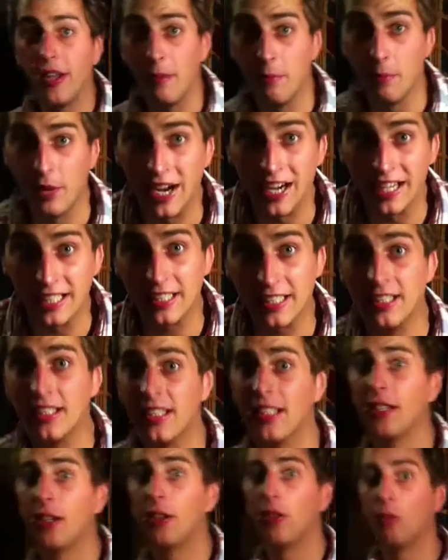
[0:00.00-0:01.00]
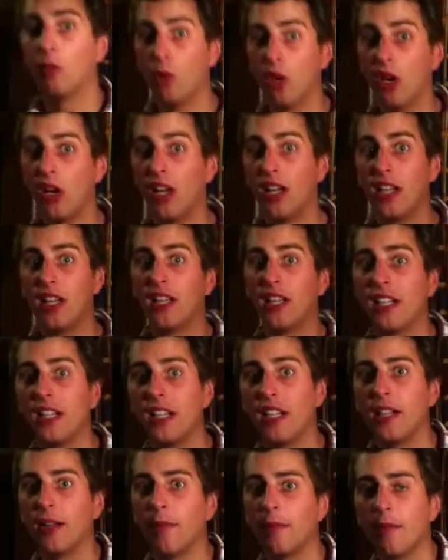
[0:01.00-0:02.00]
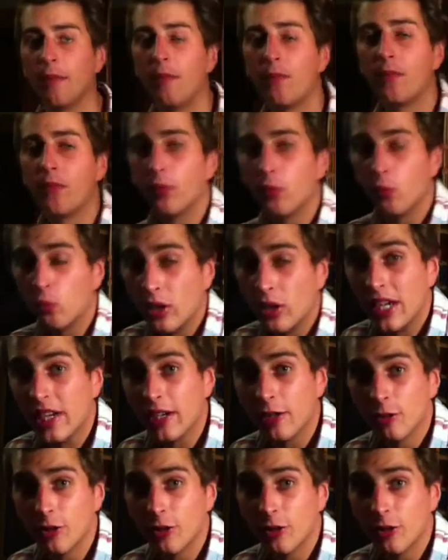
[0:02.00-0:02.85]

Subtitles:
I'm back. What I really